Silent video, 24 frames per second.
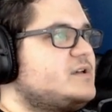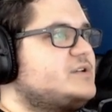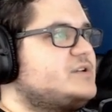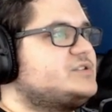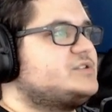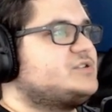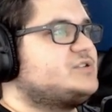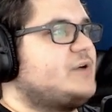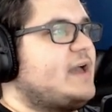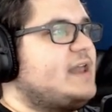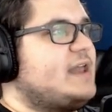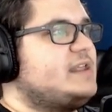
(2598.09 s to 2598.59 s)

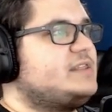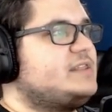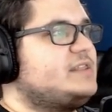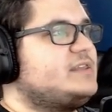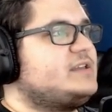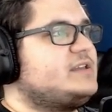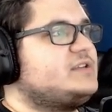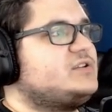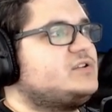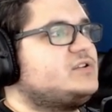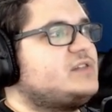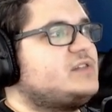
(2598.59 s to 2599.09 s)
so
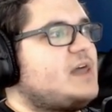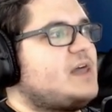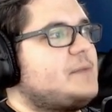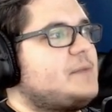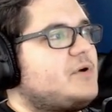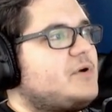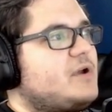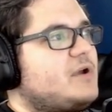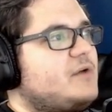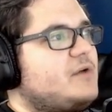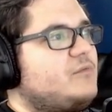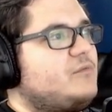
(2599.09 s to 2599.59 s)
anything in your
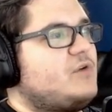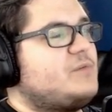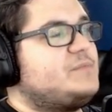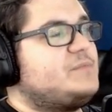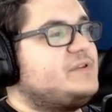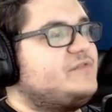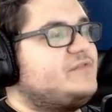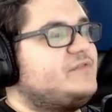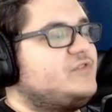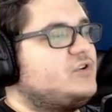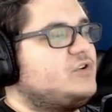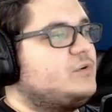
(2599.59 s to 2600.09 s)
library won't
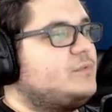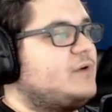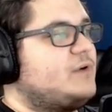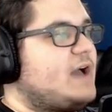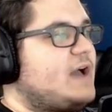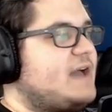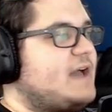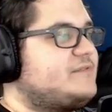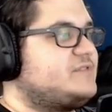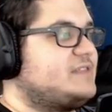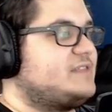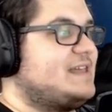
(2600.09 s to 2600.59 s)
be viewable
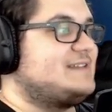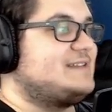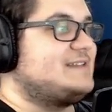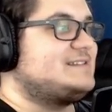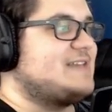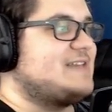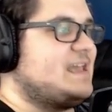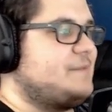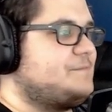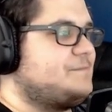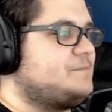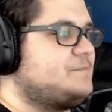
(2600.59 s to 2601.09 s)
after that
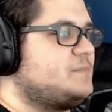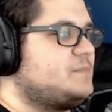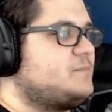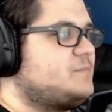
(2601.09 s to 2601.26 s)
date.